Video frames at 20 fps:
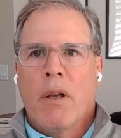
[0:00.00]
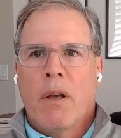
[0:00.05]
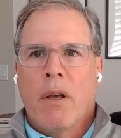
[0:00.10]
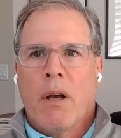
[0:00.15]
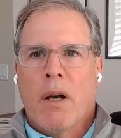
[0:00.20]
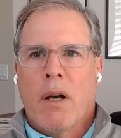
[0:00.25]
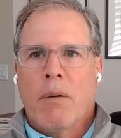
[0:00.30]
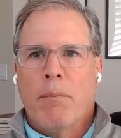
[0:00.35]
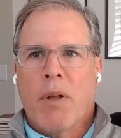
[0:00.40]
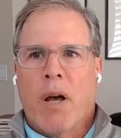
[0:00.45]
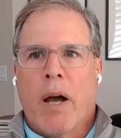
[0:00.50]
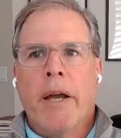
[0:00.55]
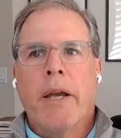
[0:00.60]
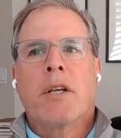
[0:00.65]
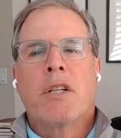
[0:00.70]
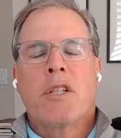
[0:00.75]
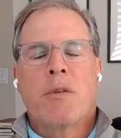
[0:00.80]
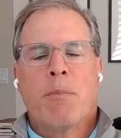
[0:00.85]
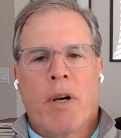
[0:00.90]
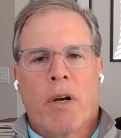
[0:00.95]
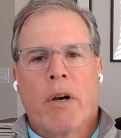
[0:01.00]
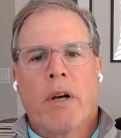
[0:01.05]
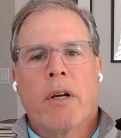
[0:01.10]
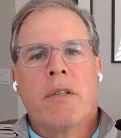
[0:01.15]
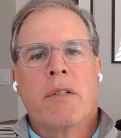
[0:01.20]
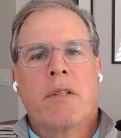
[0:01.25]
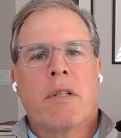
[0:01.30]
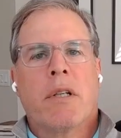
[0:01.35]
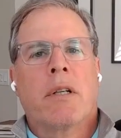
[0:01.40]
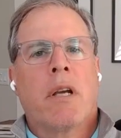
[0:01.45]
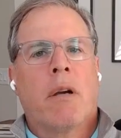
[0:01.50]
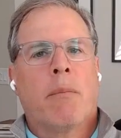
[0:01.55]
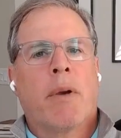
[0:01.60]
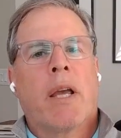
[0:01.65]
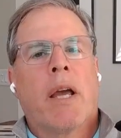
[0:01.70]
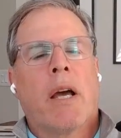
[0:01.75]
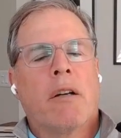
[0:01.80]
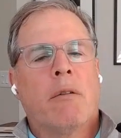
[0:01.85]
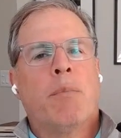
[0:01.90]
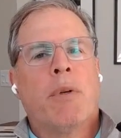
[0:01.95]
I experienced it coming
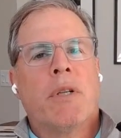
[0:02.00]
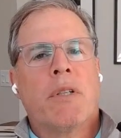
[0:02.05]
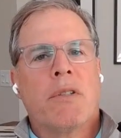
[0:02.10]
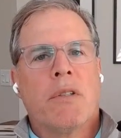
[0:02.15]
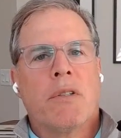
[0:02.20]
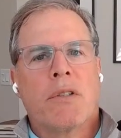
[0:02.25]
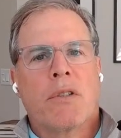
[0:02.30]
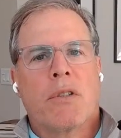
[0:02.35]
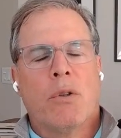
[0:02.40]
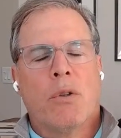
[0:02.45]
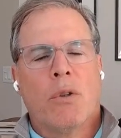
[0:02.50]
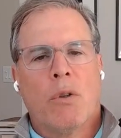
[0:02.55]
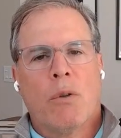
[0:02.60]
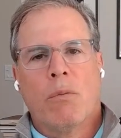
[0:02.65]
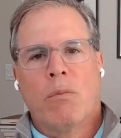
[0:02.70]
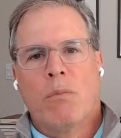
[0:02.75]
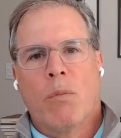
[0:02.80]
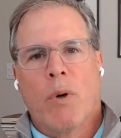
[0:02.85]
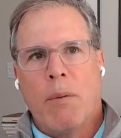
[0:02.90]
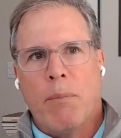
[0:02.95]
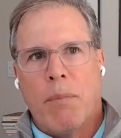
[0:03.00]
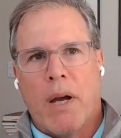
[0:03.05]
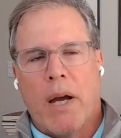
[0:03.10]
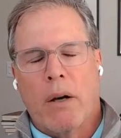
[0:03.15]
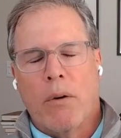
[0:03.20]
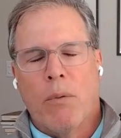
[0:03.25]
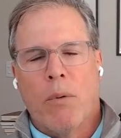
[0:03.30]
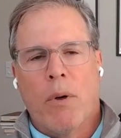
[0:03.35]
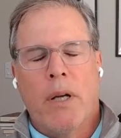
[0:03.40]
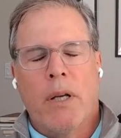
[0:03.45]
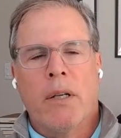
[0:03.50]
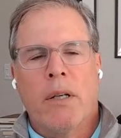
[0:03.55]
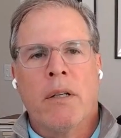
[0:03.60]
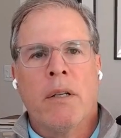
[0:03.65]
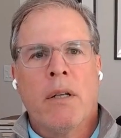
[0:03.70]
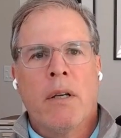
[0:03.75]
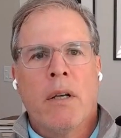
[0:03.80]
out of business school way back when,